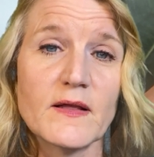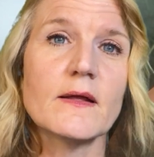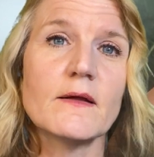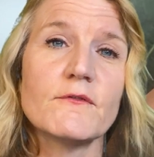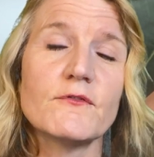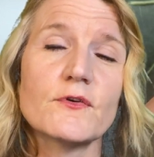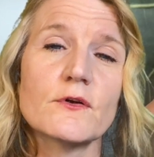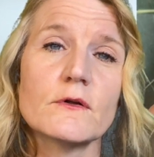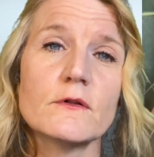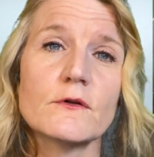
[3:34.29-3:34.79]
If
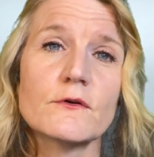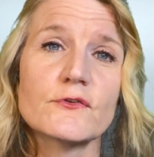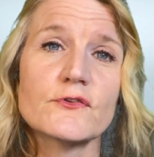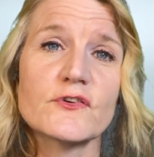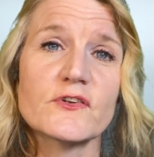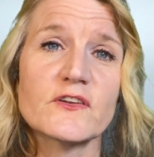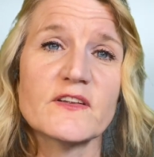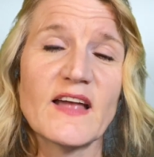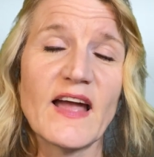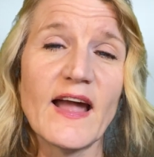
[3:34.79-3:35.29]
you're
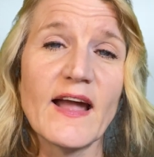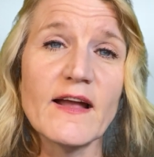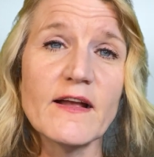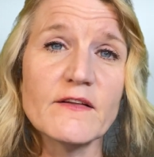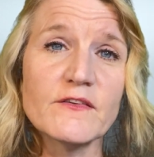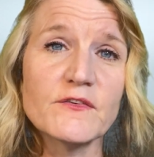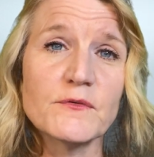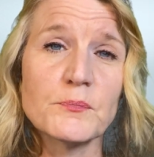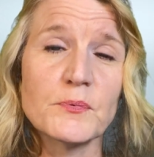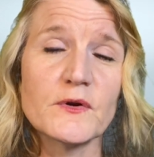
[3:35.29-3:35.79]
allergic to
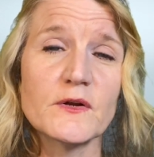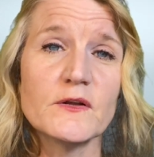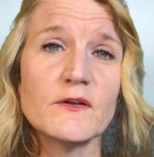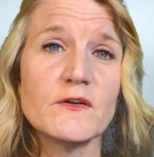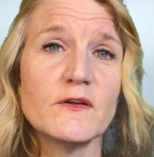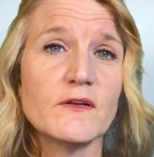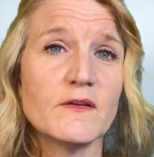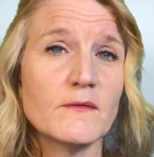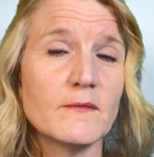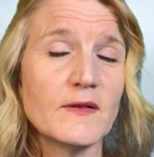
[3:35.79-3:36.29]
aspirin,
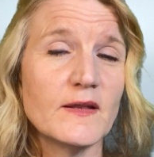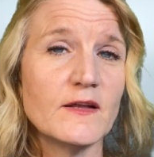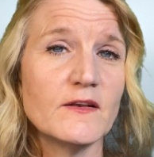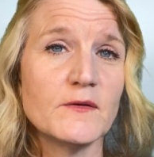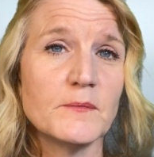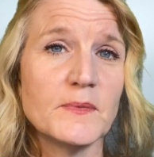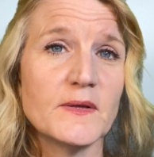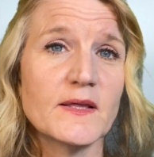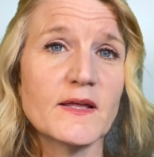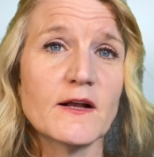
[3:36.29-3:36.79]
you need to
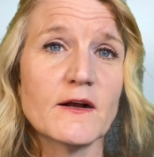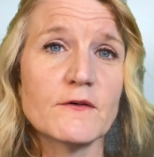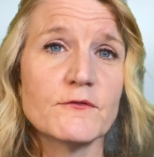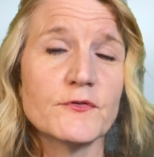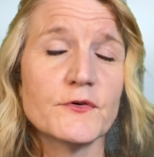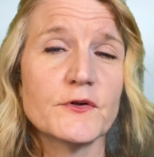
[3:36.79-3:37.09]
be careful.